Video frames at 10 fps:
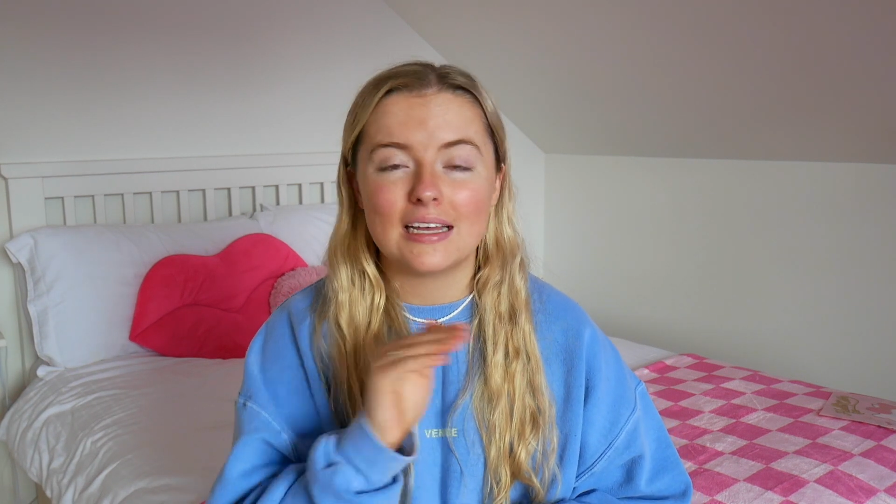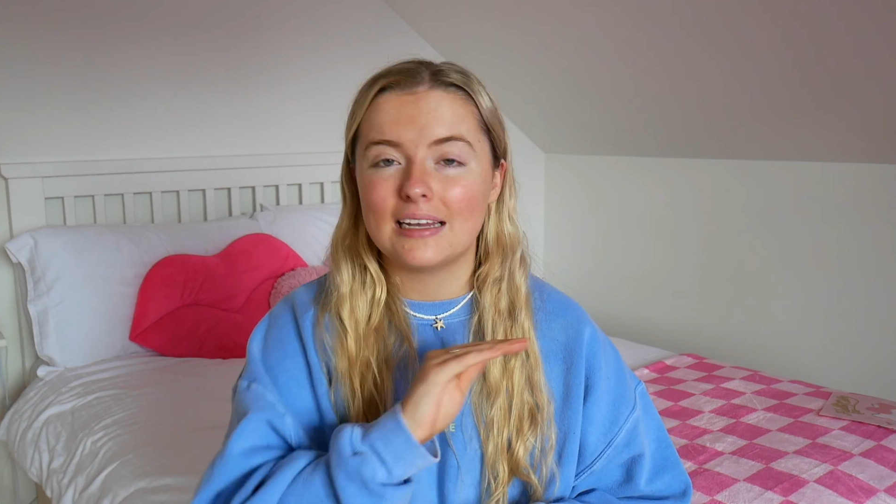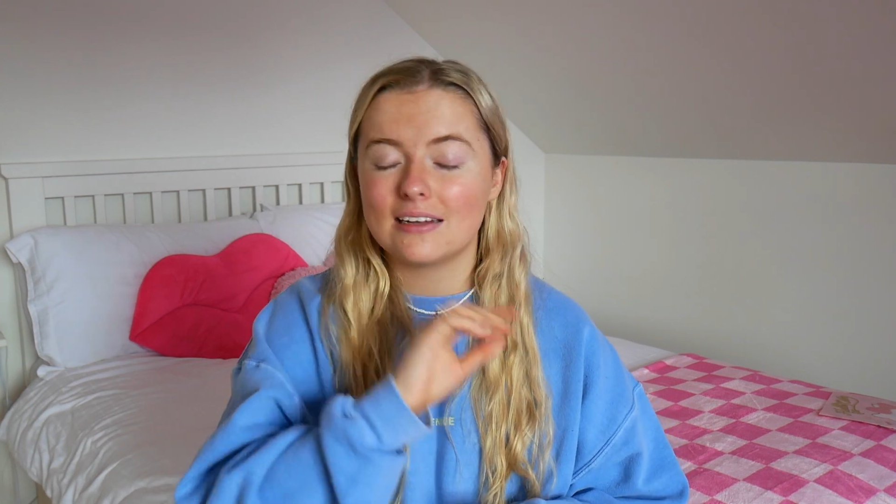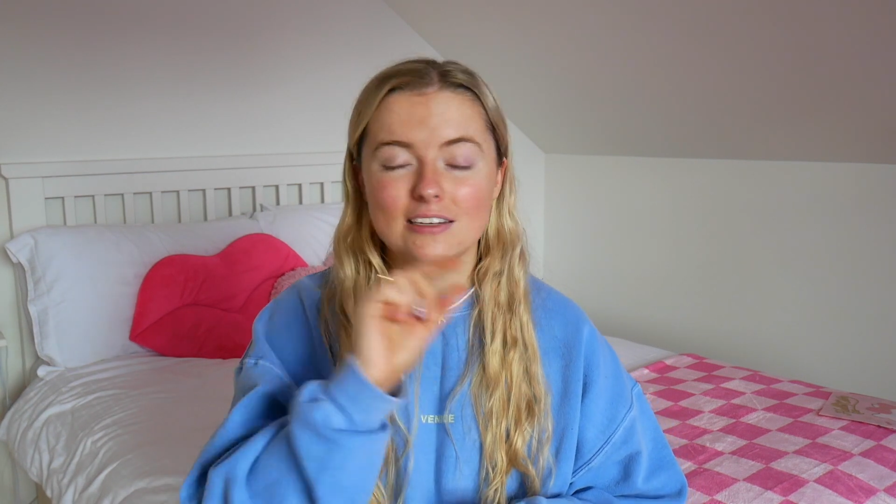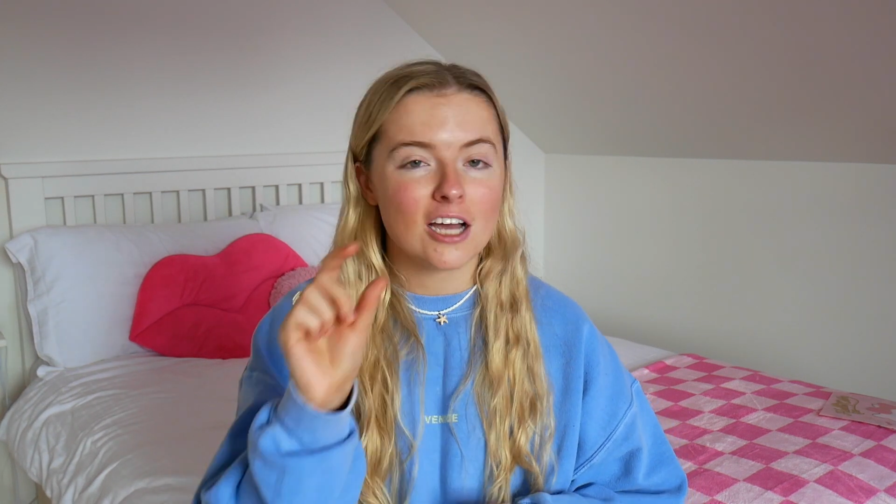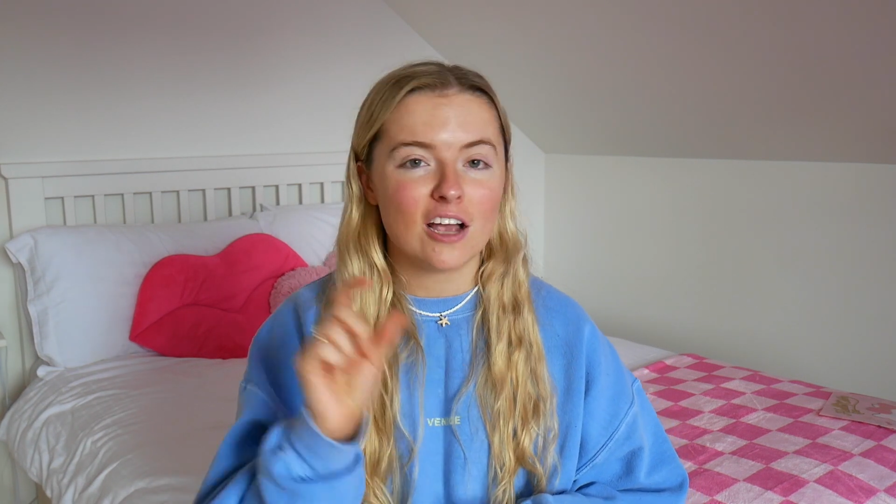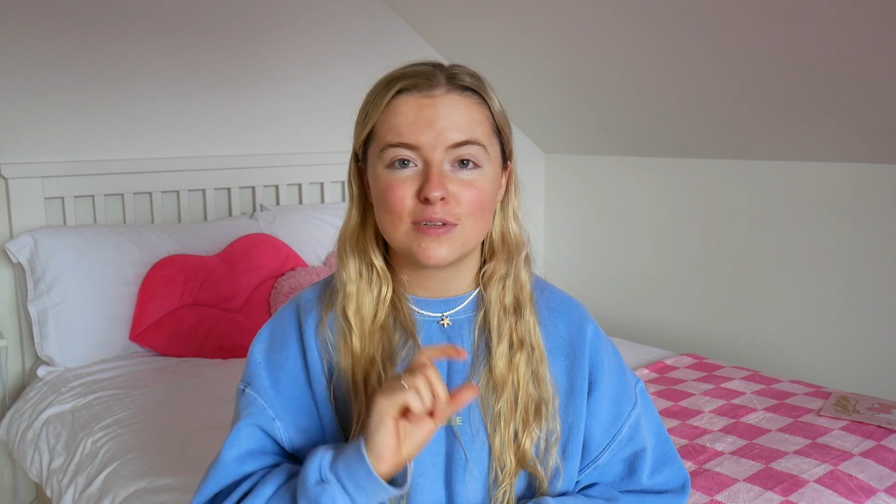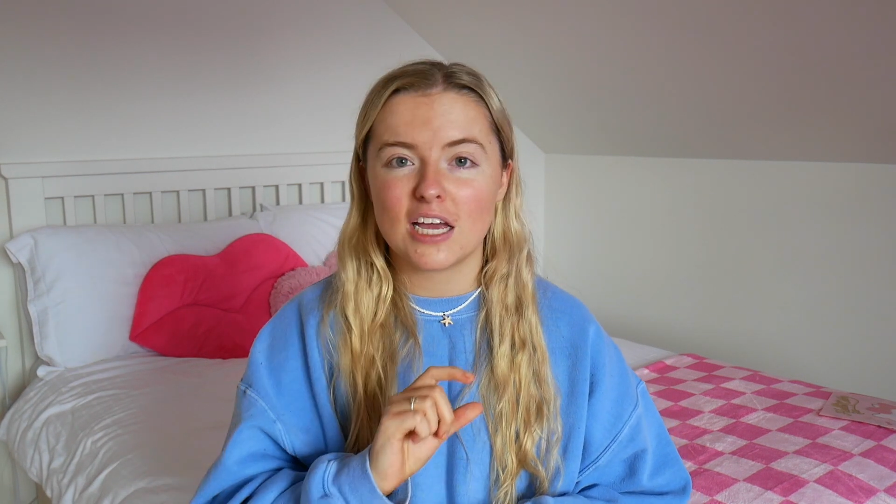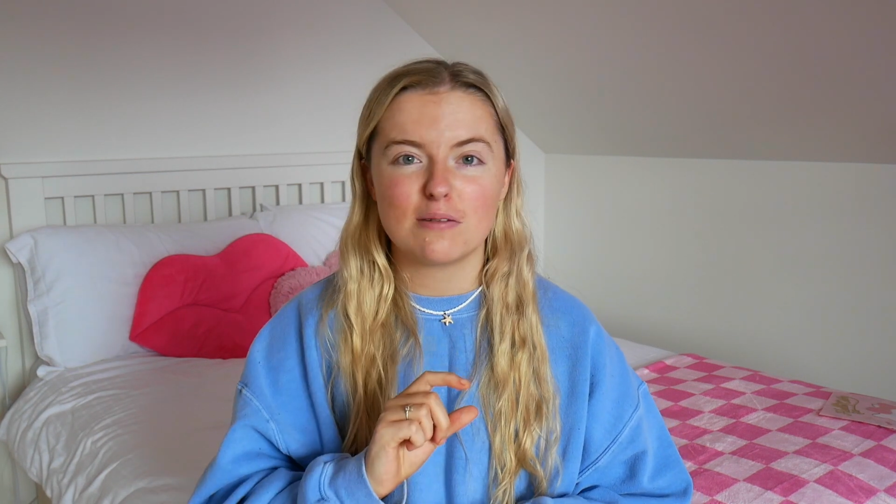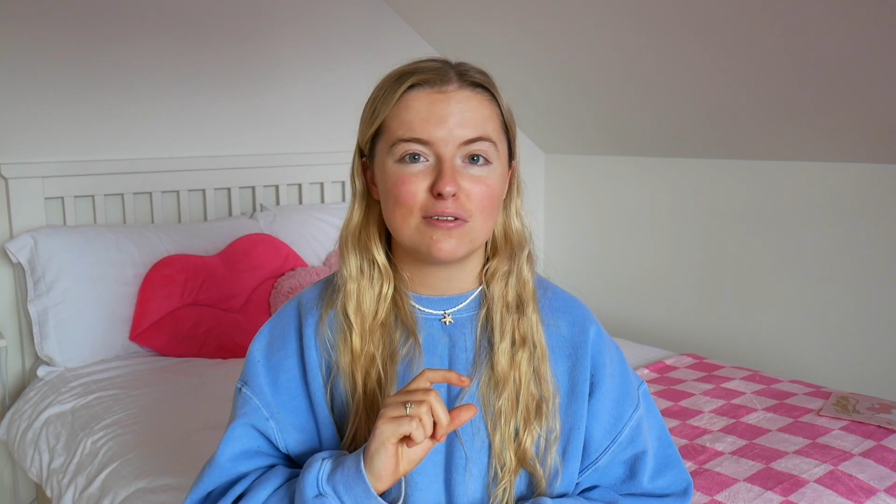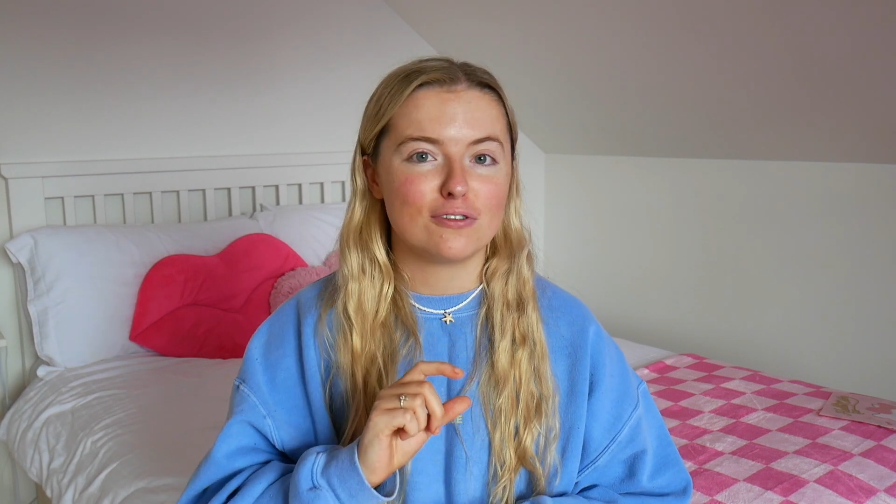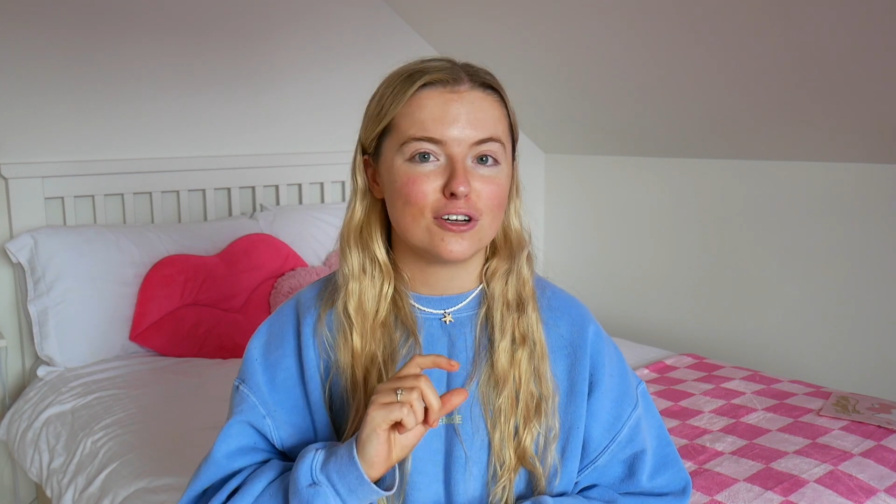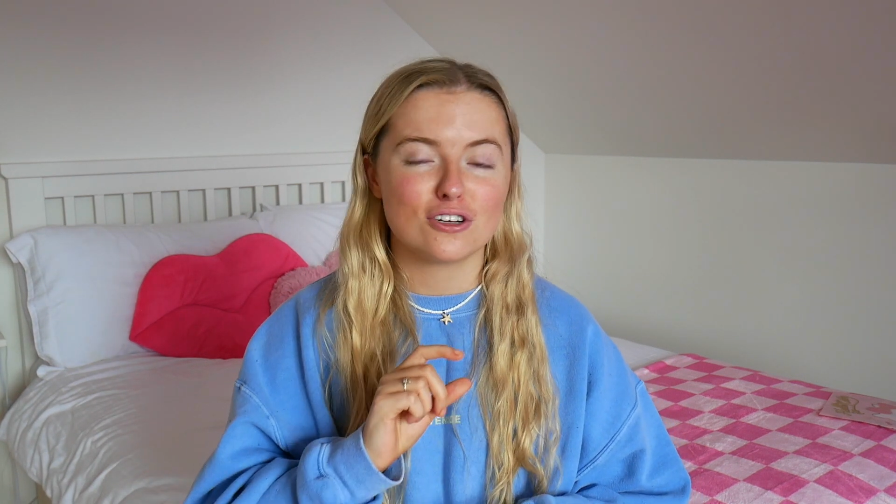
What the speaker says: a little timetable for your